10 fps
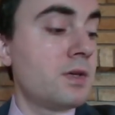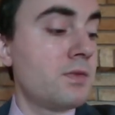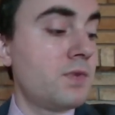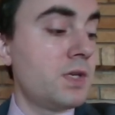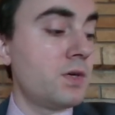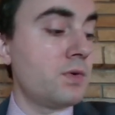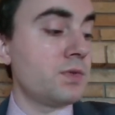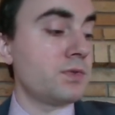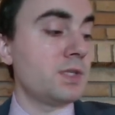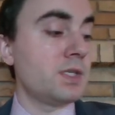video.
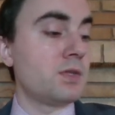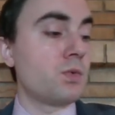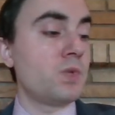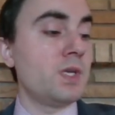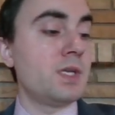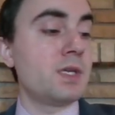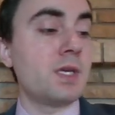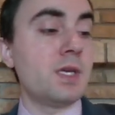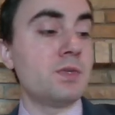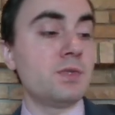You'll need the reading,
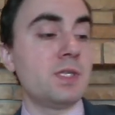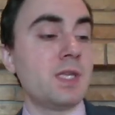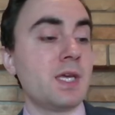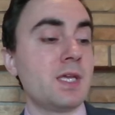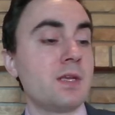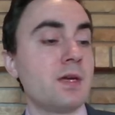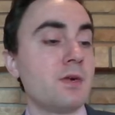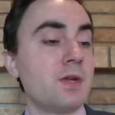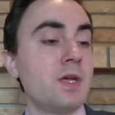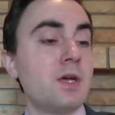and you'll need the
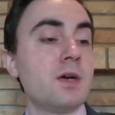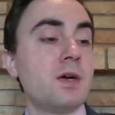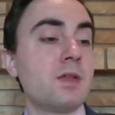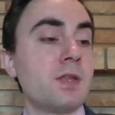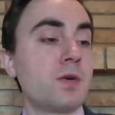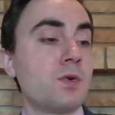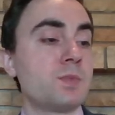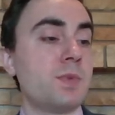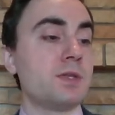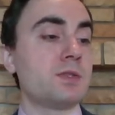handout that
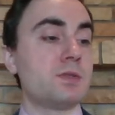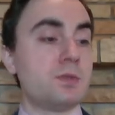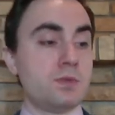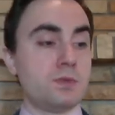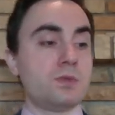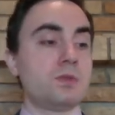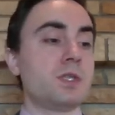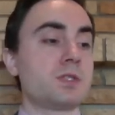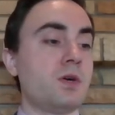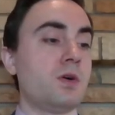corresponds to,
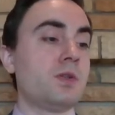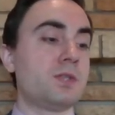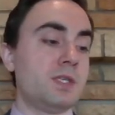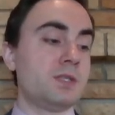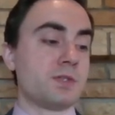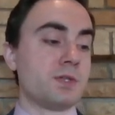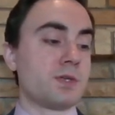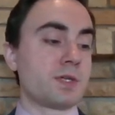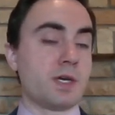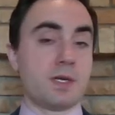that's called Is There
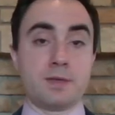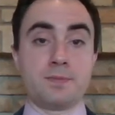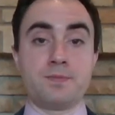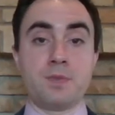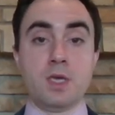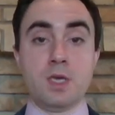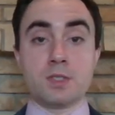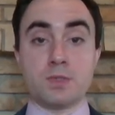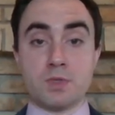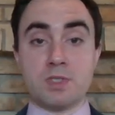a God?
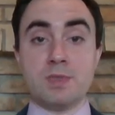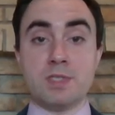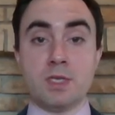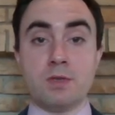So first let me take you